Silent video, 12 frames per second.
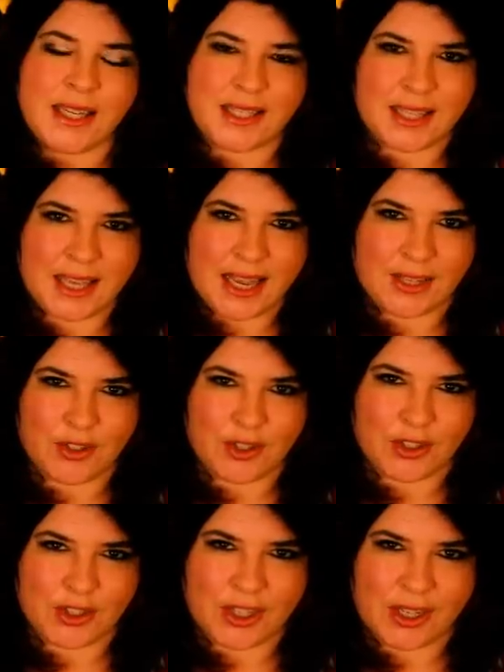is the
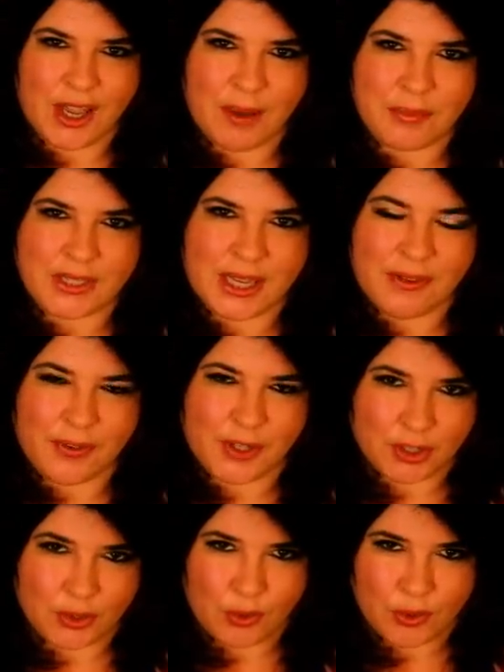Astrological Update for
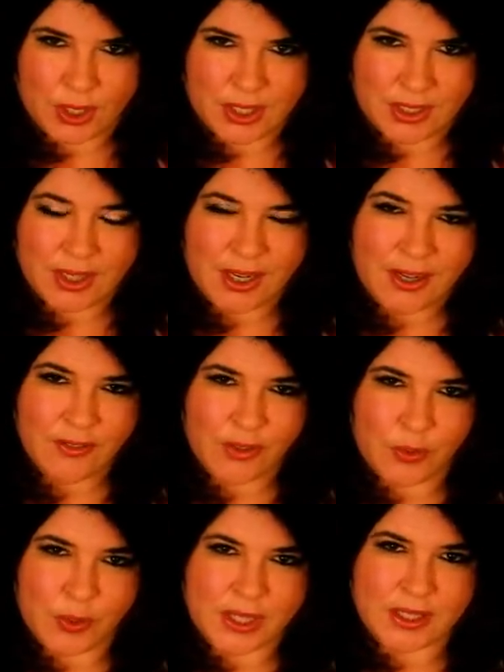Taurus,
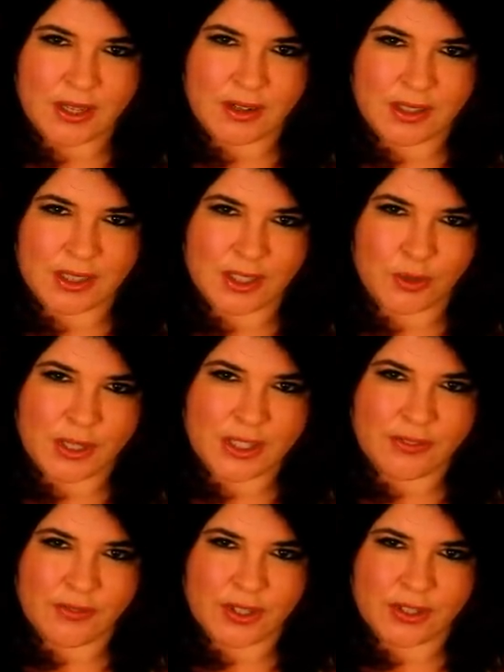the week starting the
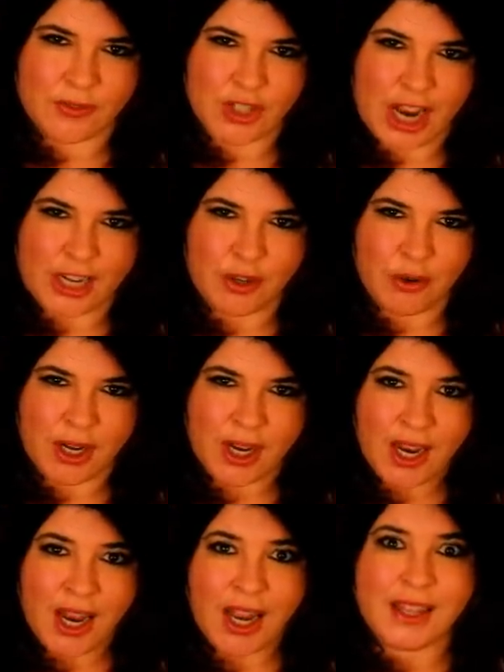21st of January.
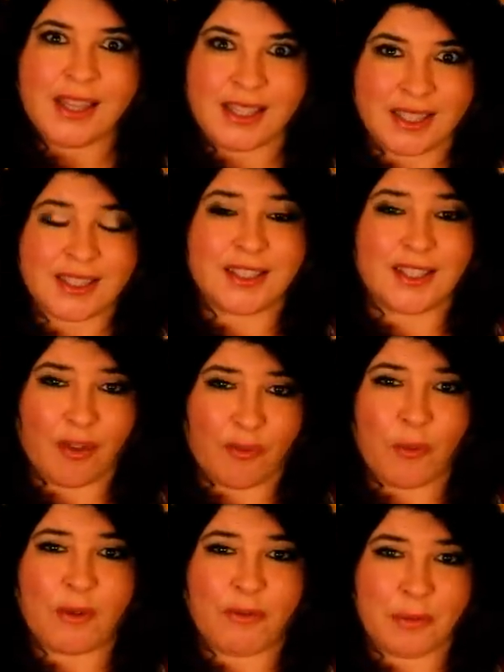And this is a
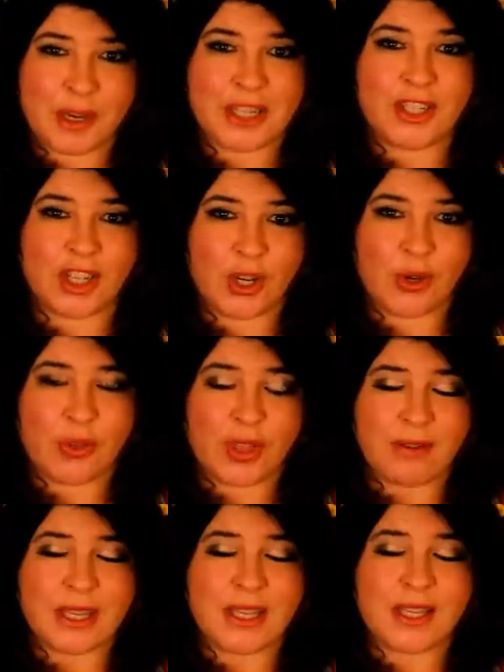tough one for me to do.
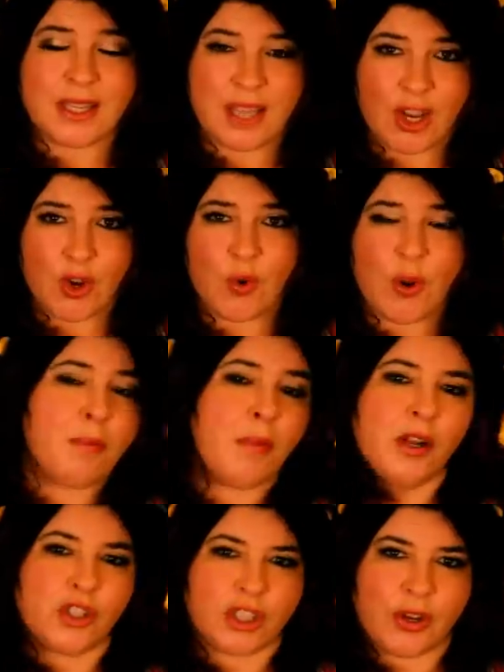There is so
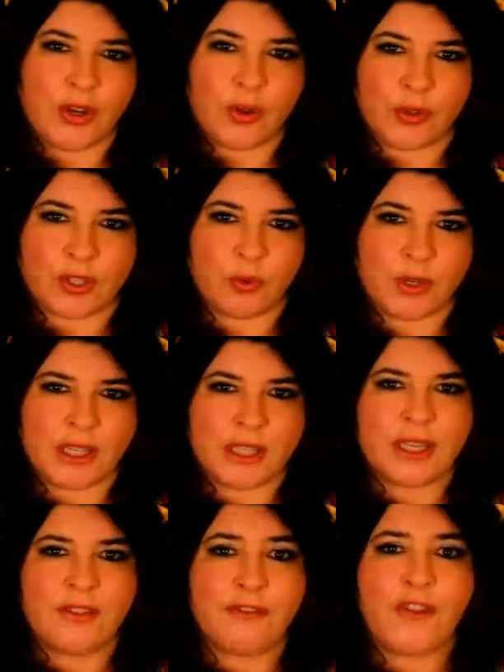much going on this week.
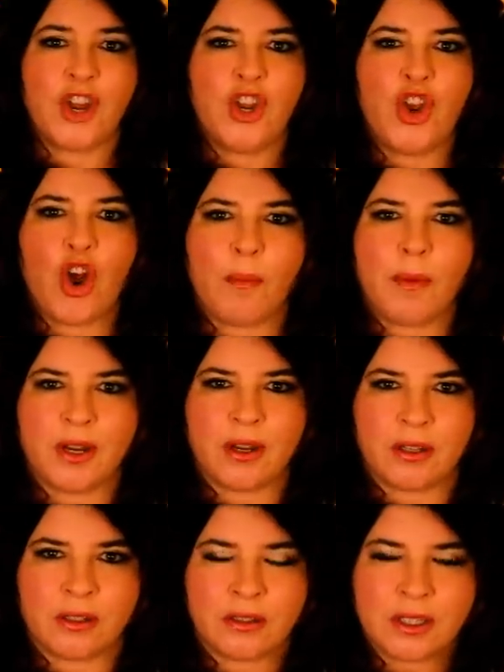It's
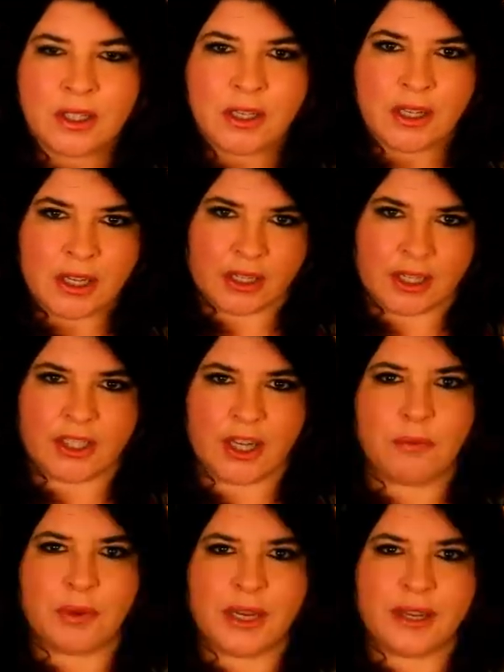phenomenal, and I
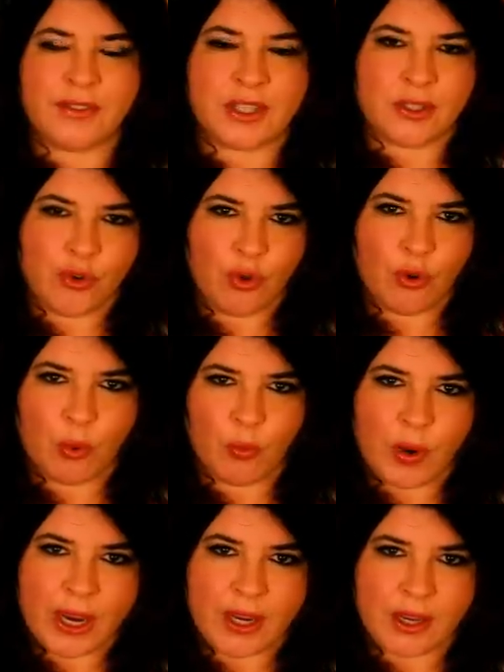don't believe it's a normal
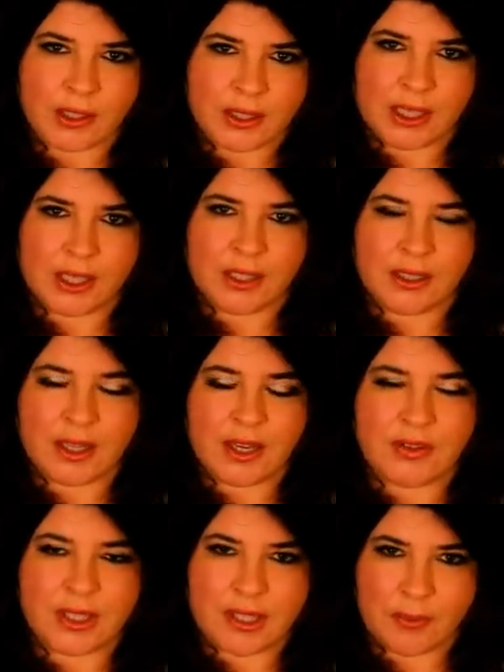week. I think that
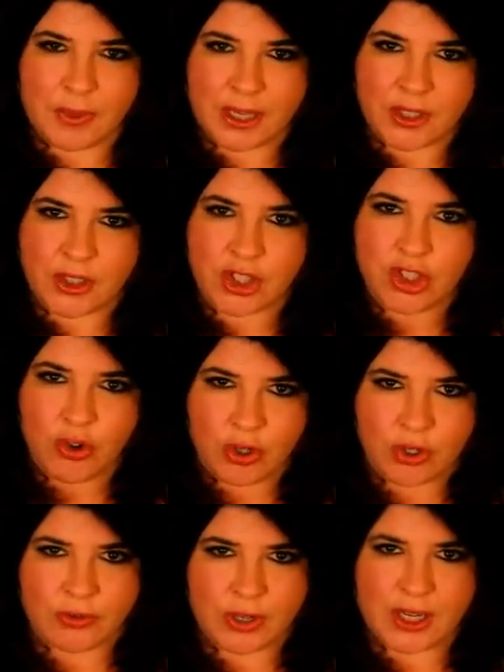there is something
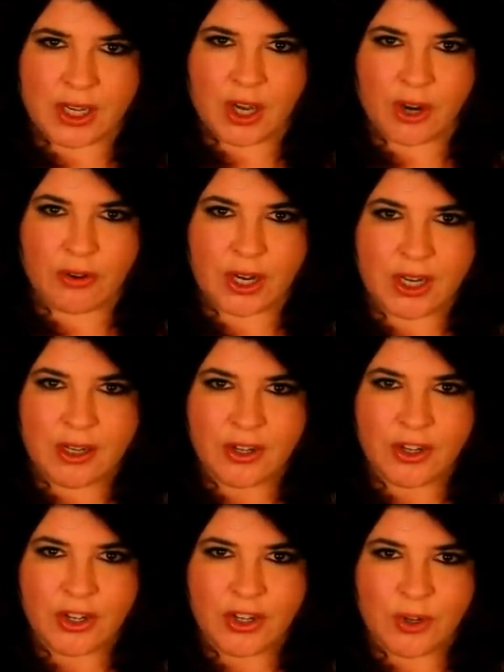extraordinary occurring,
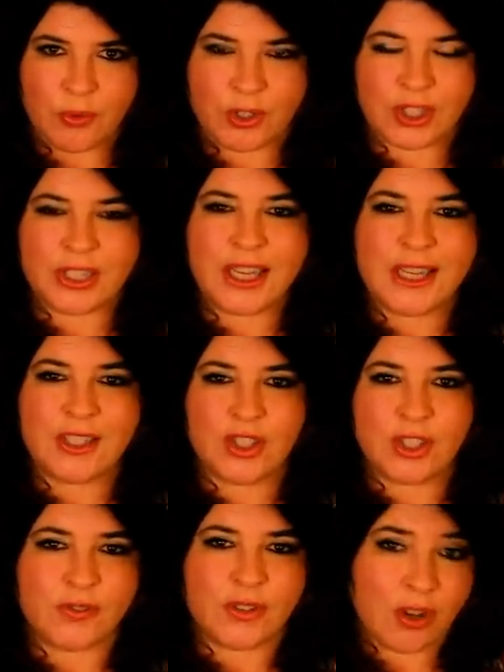which is here to
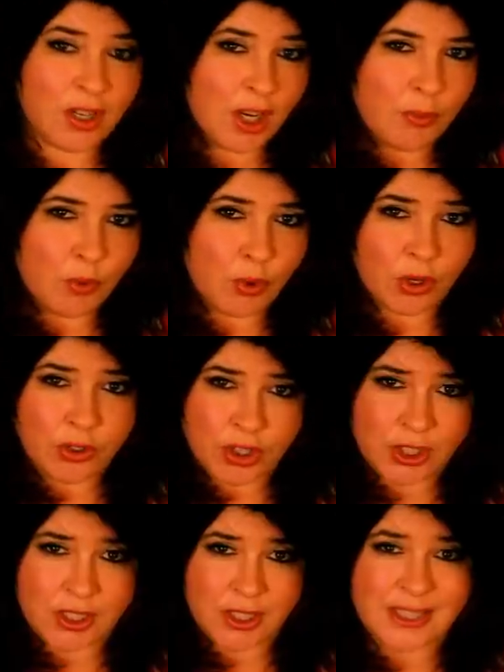shift our global
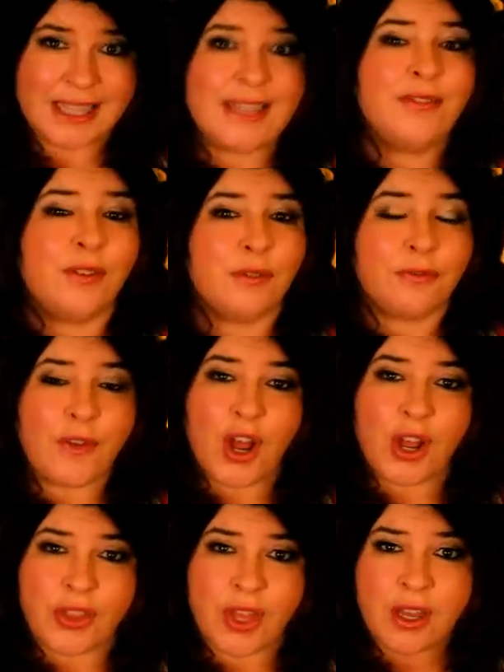consciousness even
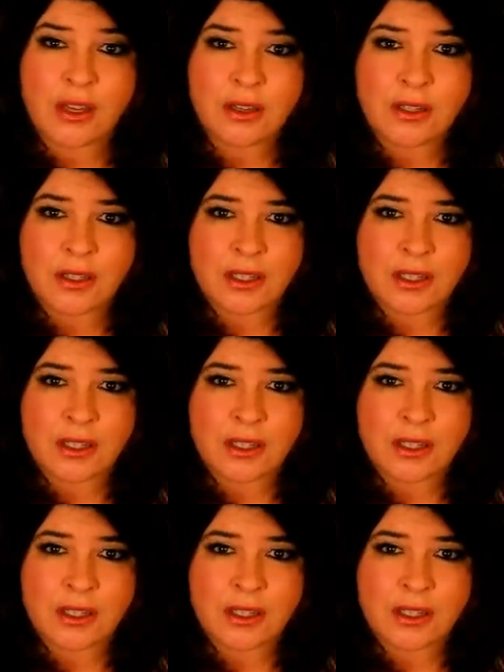further.